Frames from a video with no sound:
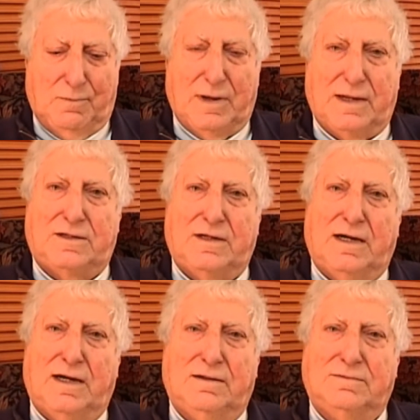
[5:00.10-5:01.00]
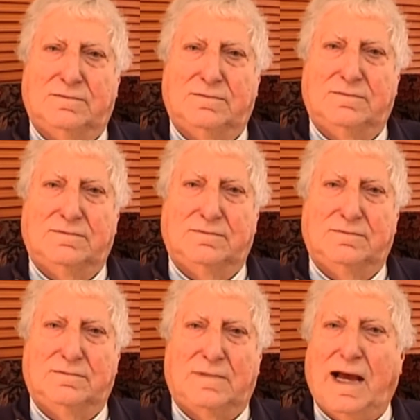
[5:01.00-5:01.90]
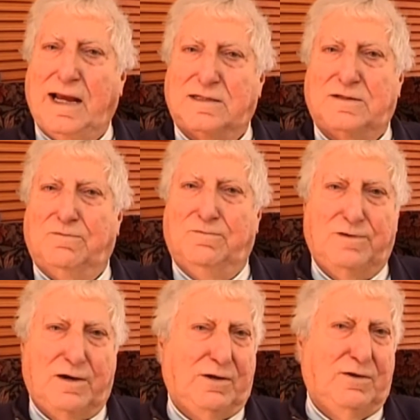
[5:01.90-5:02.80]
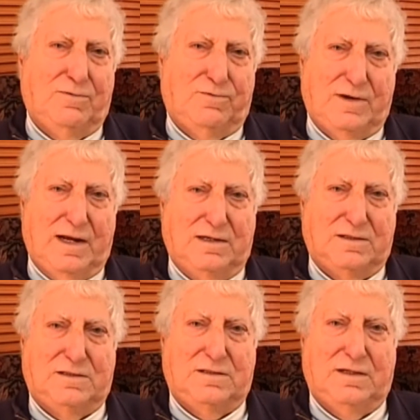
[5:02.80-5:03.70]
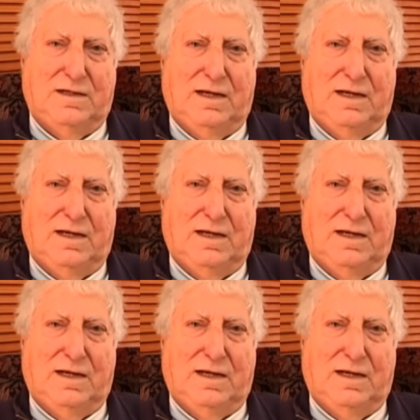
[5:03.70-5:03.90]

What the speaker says: But I had some very good friends,